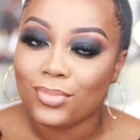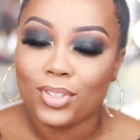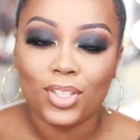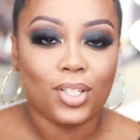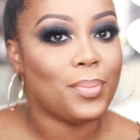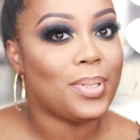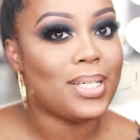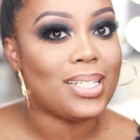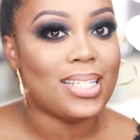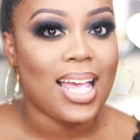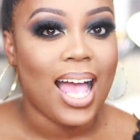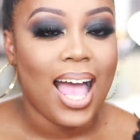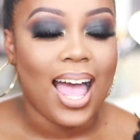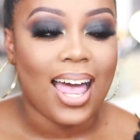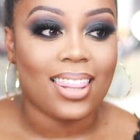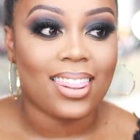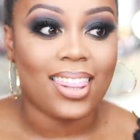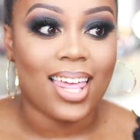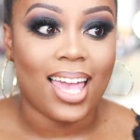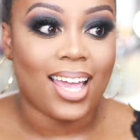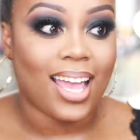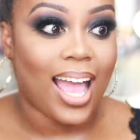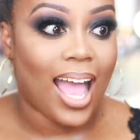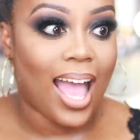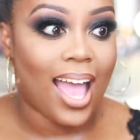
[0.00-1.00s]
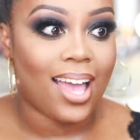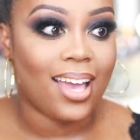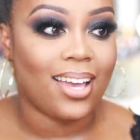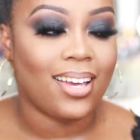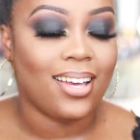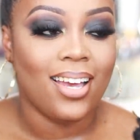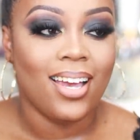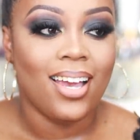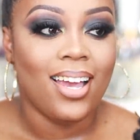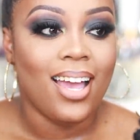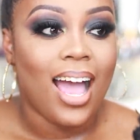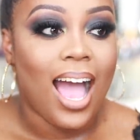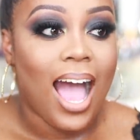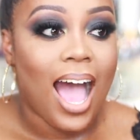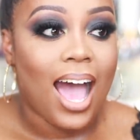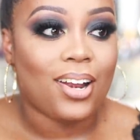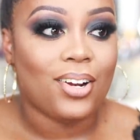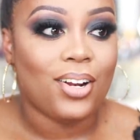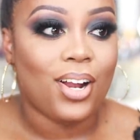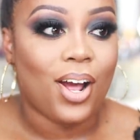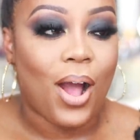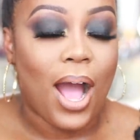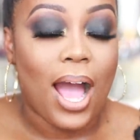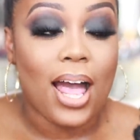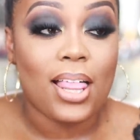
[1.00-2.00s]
you'd be sad. Like, I, I don't know.